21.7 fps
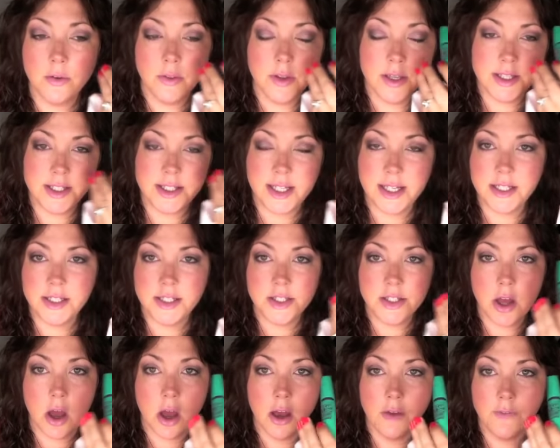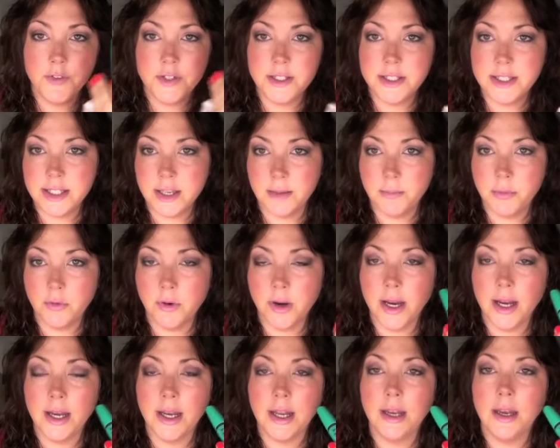They stay soft and
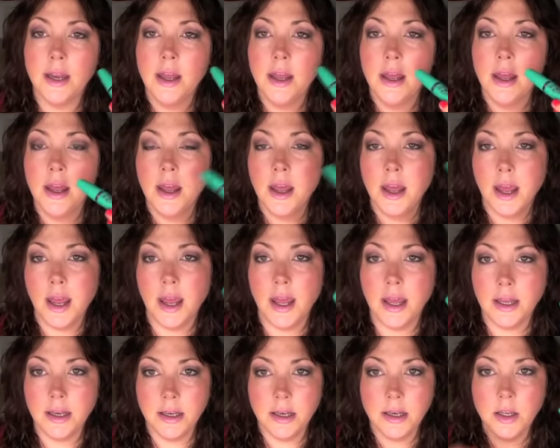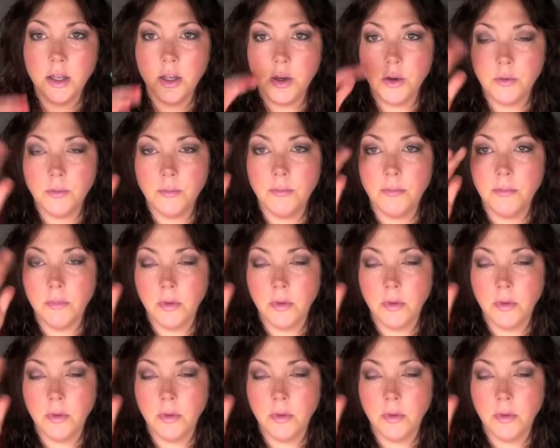separated and, you know,